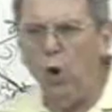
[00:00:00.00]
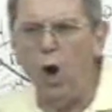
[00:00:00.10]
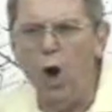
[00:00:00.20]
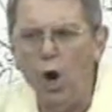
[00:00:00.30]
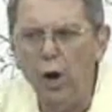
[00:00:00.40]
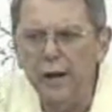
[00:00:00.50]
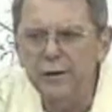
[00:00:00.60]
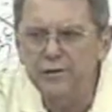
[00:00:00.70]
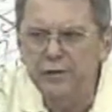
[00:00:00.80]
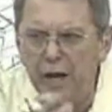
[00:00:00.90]
are
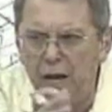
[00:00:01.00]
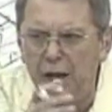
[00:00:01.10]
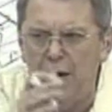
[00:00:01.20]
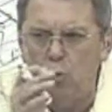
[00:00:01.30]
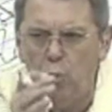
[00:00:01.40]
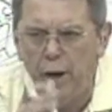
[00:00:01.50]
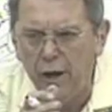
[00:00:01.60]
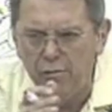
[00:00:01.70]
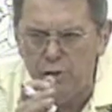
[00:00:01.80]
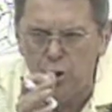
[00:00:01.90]
dealing
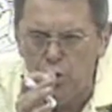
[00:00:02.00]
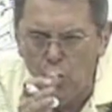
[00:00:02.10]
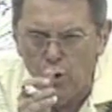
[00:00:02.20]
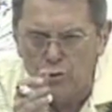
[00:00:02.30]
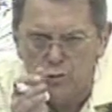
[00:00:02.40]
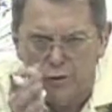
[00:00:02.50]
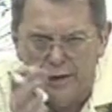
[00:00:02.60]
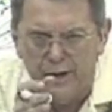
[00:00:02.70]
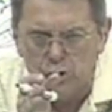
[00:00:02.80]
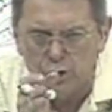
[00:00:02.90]
with your
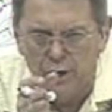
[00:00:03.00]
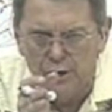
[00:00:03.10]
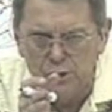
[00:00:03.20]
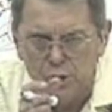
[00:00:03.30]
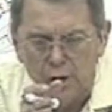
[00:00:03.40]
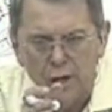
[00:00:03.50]
traditions,